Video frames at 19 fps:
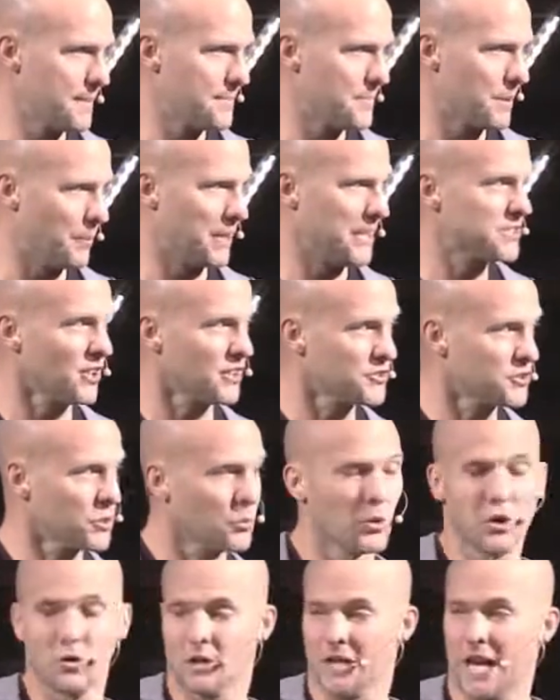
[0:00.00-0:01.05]
But he's also the
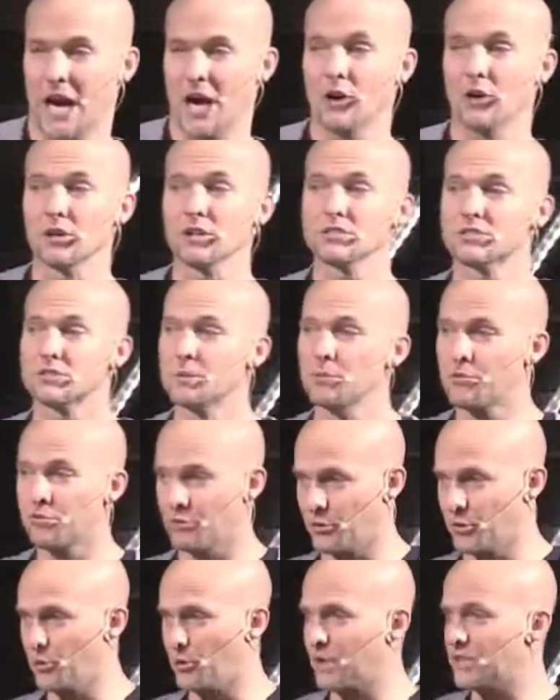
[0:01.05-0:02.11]
one who carries them
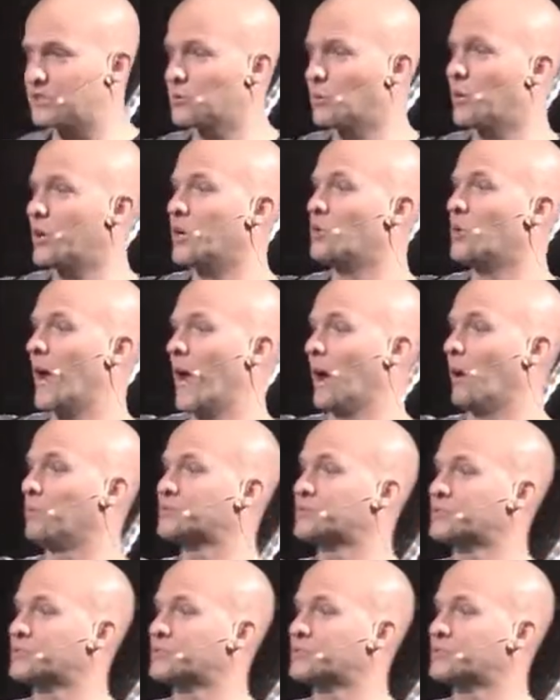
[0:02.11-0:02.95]
through. He's the one who helps